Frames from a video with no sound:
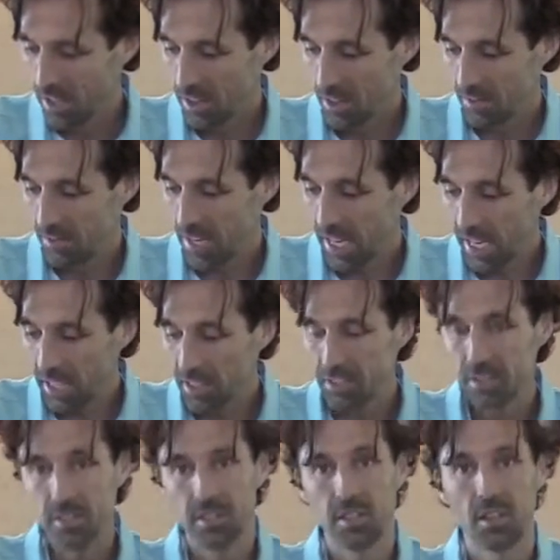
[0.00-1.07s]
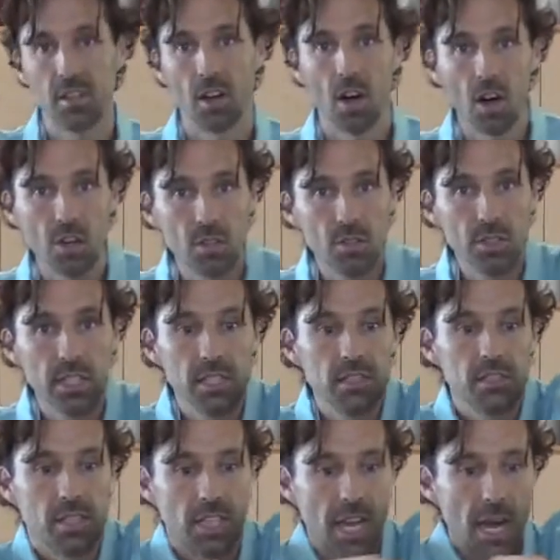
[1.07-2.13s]
the veins, the
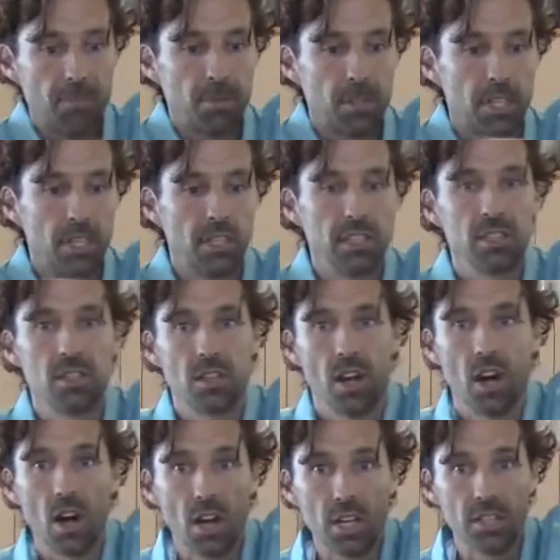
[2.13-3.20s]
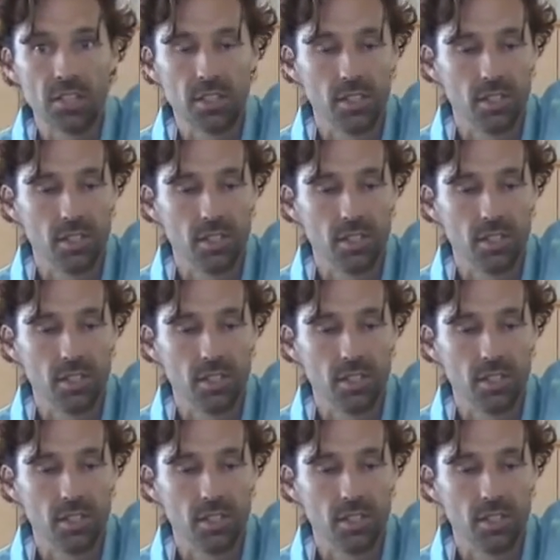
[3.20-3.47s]
arteries, the capillaries, the heart.